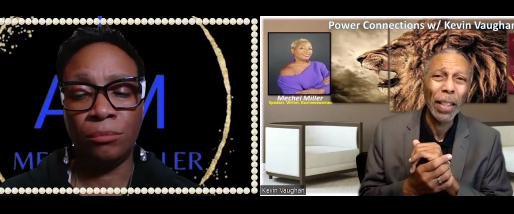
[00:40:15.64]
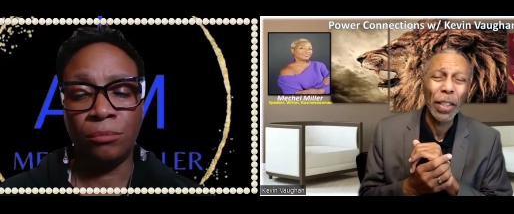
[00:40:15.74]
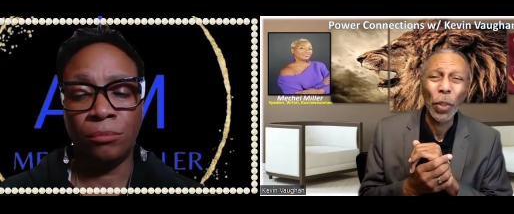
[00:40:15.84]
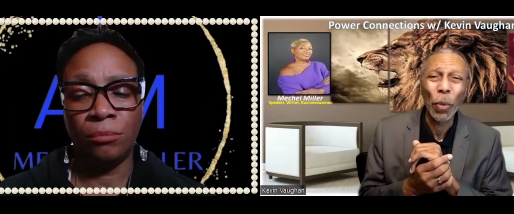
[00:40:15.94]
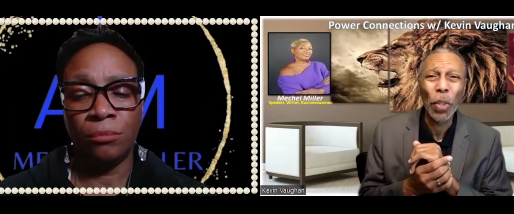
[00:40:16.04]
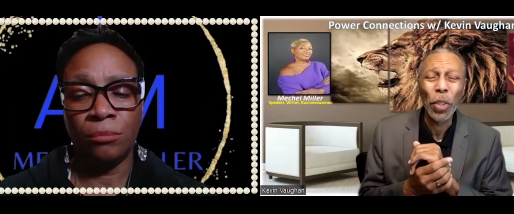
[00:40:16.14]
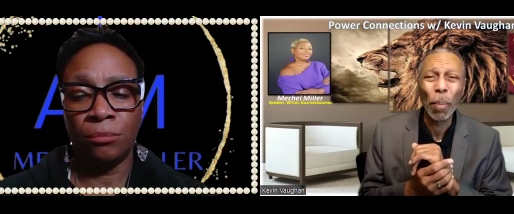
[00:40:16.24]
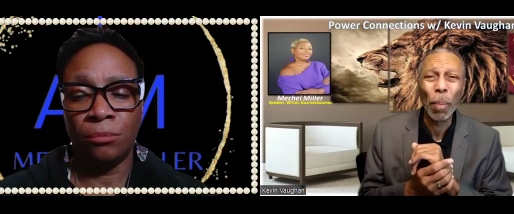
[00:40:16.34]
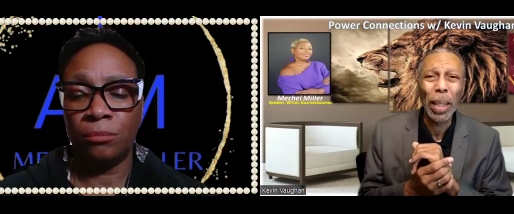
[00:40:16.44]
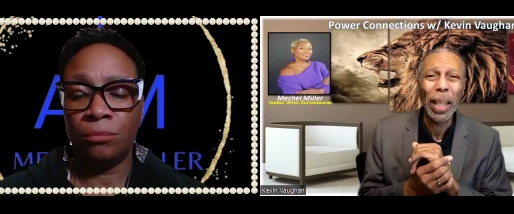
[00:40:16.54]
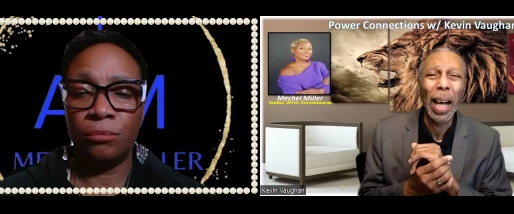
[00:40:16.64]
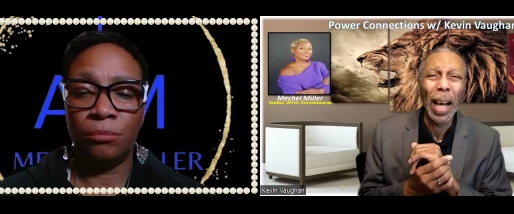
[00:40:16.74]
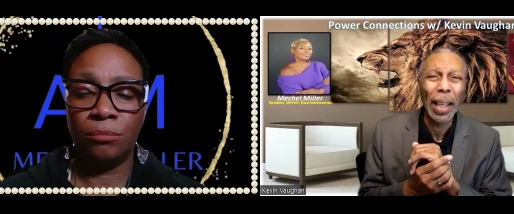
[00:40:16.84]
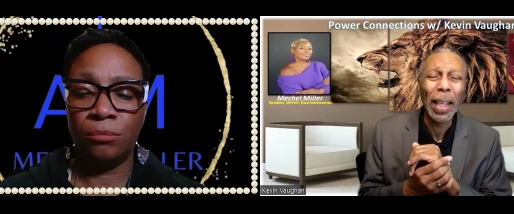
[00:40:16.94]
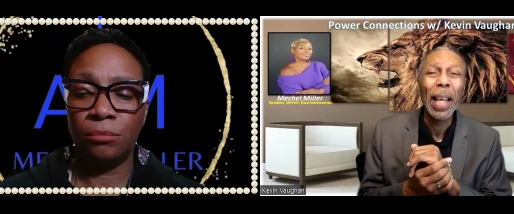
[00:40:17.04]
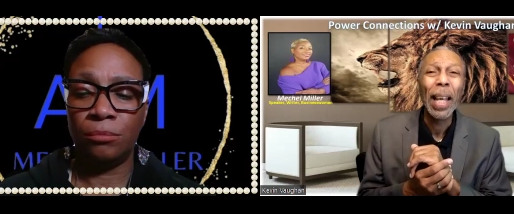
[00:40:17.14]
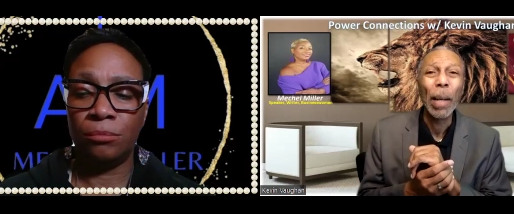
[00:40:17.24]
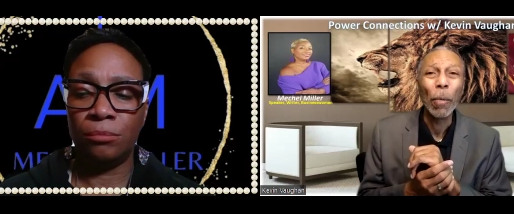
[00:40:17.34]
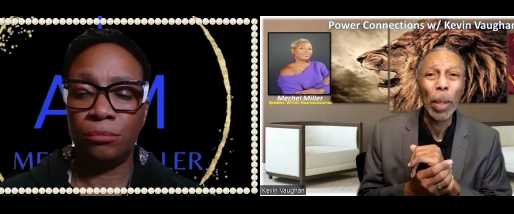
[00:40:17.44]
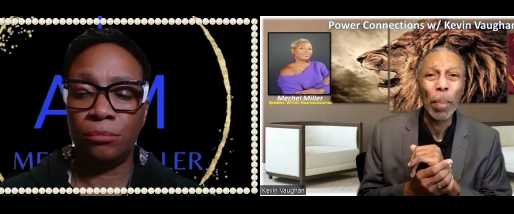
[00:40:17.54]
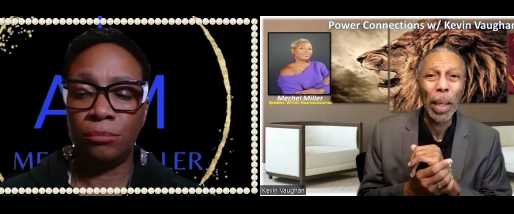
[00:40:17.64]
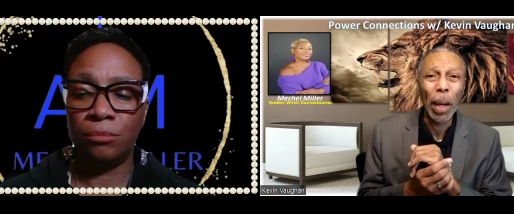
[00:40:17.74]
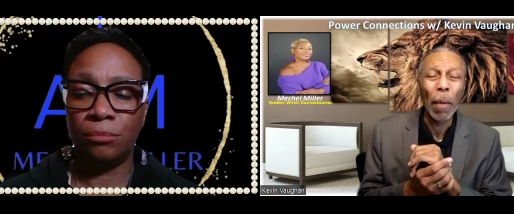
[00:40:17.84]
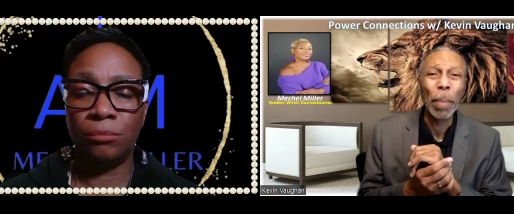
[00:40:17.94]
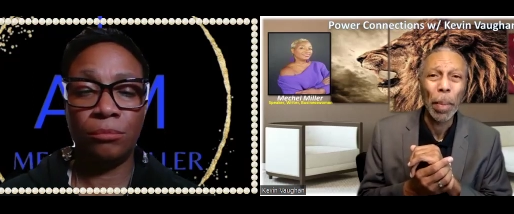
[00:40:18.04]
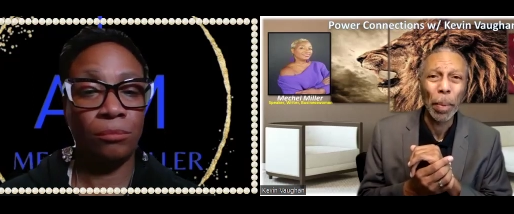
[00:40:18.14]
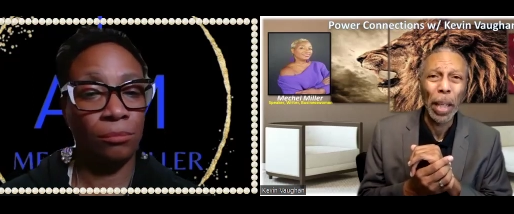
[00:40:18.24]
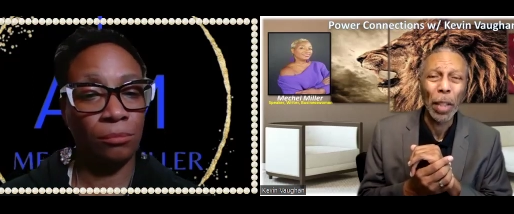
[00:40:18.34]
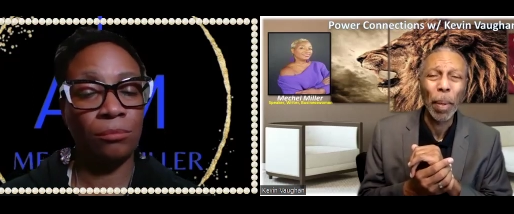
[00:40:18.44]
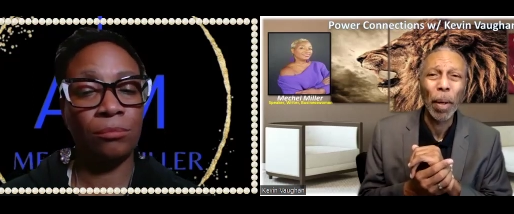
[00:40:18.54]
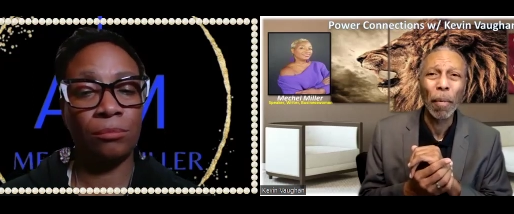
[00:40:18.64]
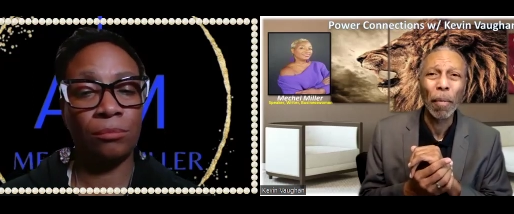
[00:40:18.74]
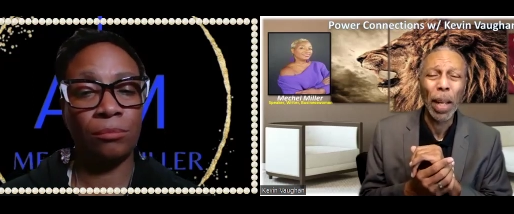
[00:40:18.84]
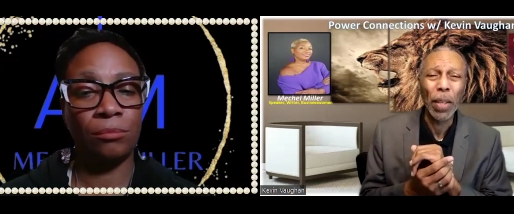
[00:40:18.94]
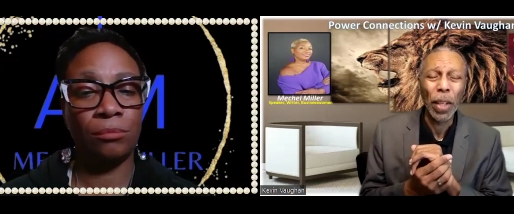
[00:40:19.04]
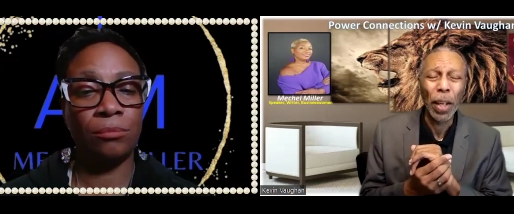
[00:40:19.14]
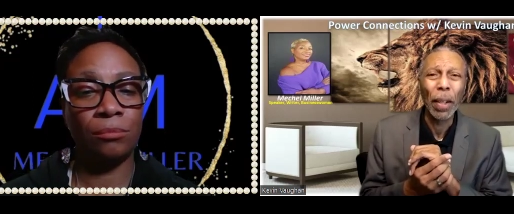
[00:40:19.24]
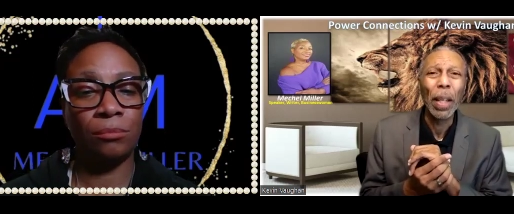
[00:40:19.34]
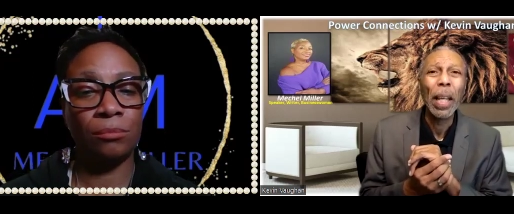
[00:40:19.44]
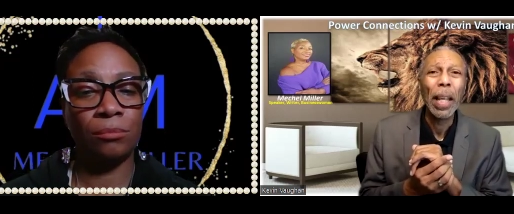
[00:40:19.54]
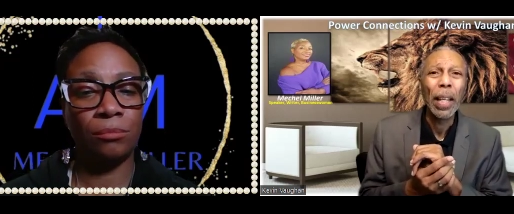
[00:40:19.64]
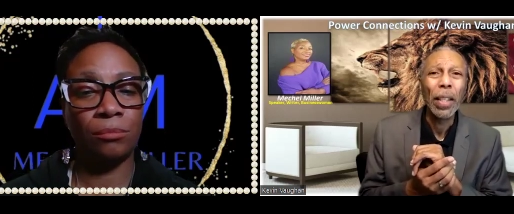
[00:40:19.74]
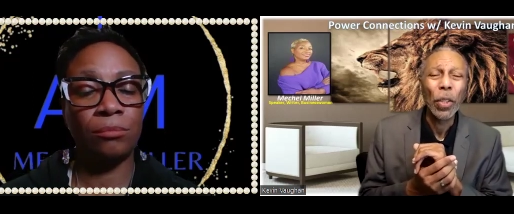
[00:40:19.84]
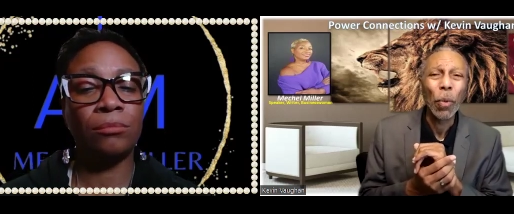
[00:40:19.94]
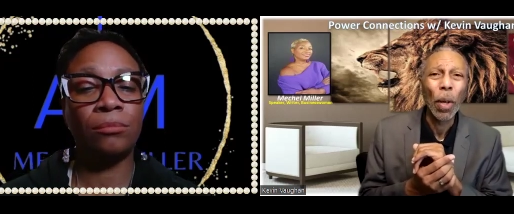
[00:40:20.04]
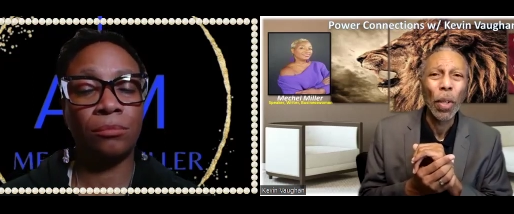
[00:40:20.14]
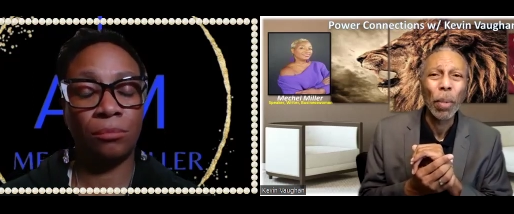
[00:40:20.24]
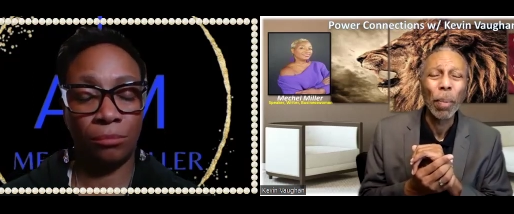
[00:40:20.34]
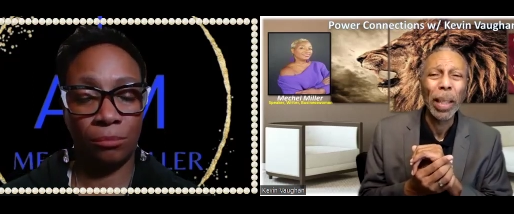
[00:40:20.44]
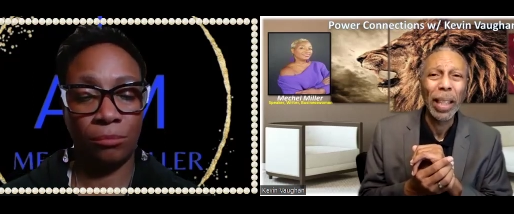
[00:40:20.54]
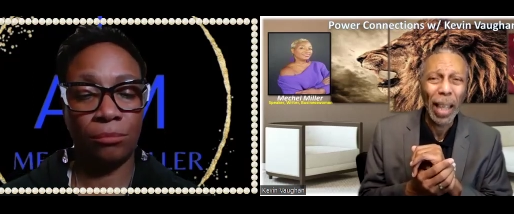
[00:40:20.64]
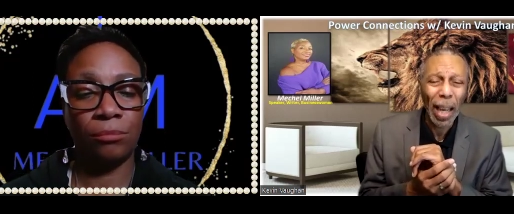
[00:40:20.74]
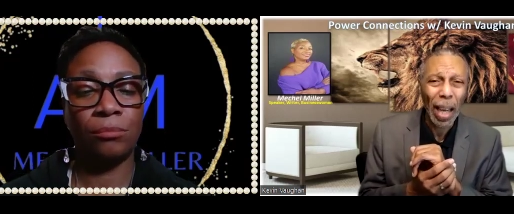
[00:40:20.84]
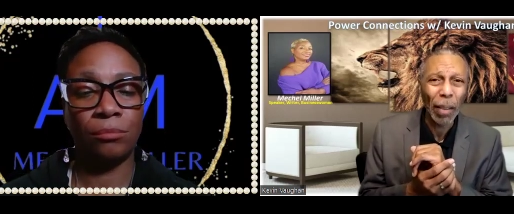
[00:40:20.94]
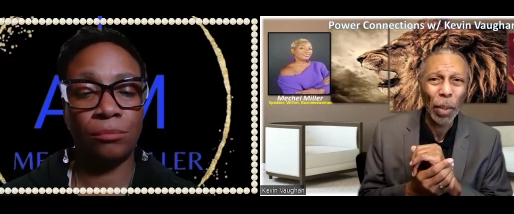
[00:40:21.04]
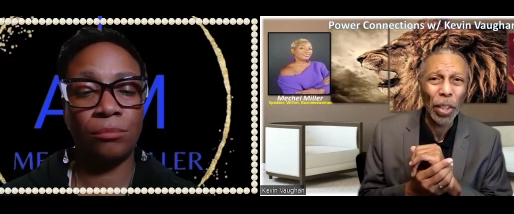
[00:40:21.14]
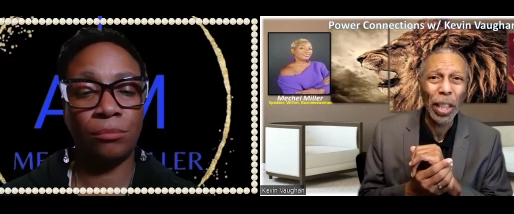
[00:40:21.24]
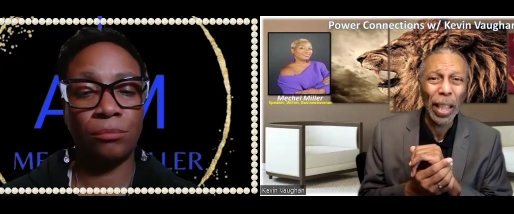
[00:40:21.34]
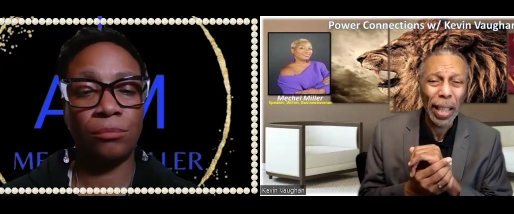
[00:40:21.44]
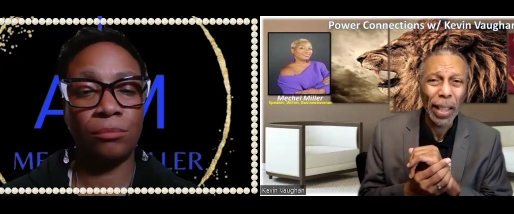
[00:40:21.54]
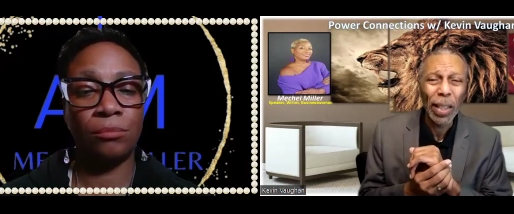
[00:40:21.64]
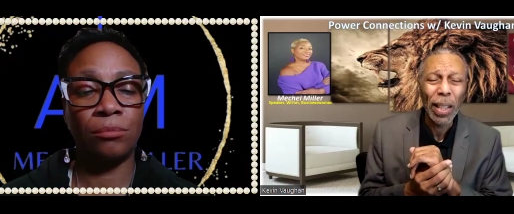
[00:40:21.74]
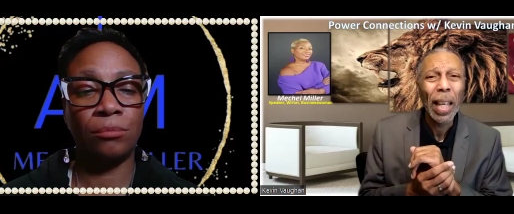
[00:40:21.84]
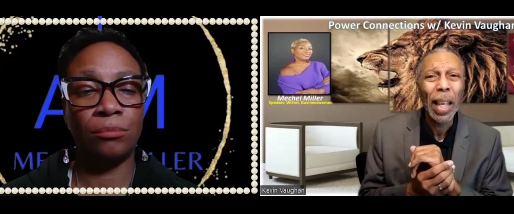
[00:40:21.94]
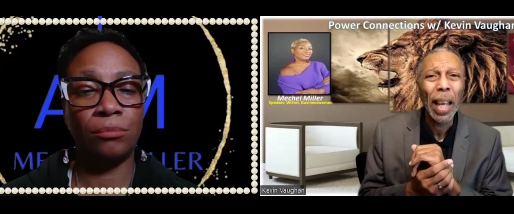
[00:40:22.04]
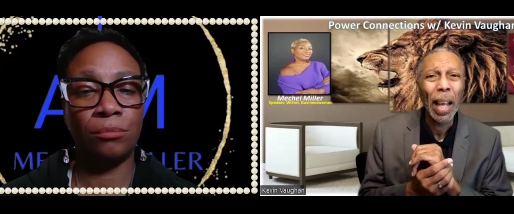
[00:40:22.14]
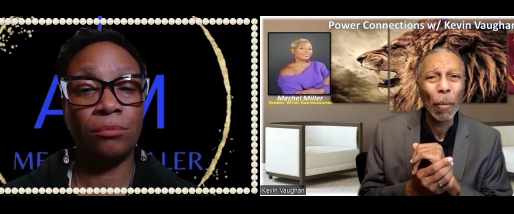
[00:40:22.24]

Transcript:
Speaker 1: god just wants to be god and we be our people that's paraphrased there he just wants to be god which he is